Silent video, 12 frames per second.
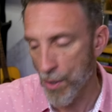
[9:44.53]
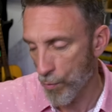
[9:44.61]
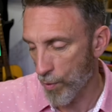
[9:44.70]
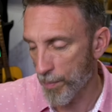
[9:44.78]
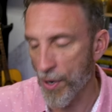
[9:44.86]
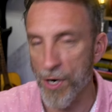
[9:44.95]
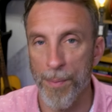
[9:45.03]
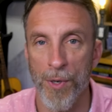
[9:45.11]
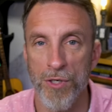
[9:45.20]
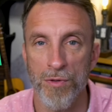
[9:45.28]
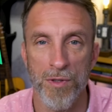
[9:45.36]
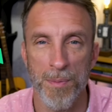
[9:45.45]
One
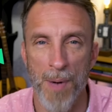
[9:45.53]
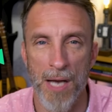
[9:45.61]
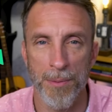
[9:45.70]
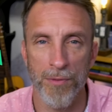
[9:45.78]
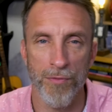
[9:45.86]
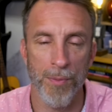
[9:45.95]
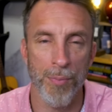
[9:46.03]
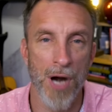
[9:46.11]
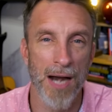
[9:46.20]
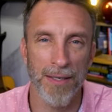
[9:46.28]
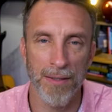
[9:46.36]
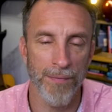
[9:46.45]
person is responsible for
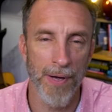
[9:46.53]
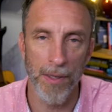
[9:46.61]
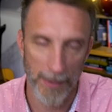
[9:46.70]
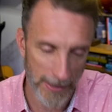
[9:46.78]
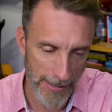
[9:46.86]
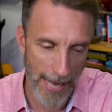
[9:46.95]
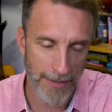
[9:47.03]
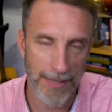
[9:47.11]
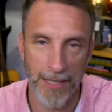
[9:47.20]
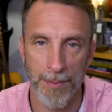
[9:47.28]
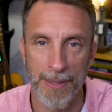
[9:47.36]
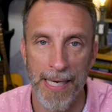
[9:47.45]
product development. That's the
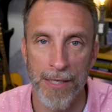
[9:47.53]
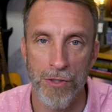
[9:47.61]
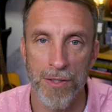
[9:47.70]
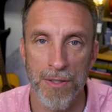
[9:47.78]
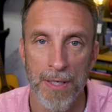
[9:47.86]
expectations.